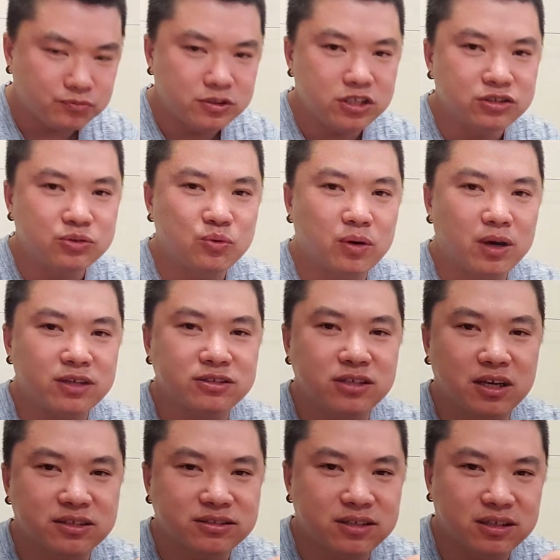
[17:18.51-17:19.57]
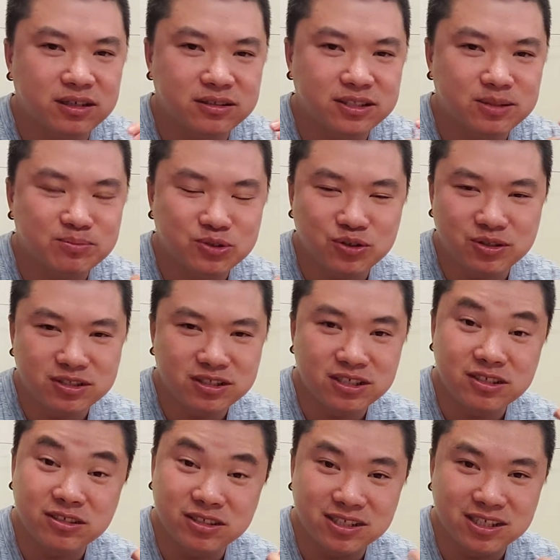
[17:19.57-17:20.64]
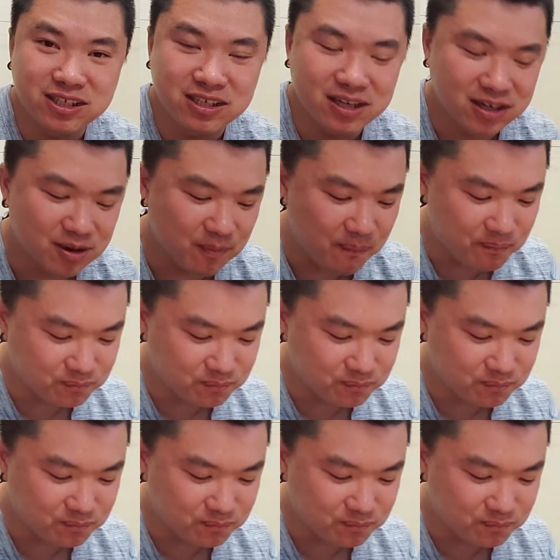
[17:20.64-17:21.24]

This rice has like some sort of seasoning in it.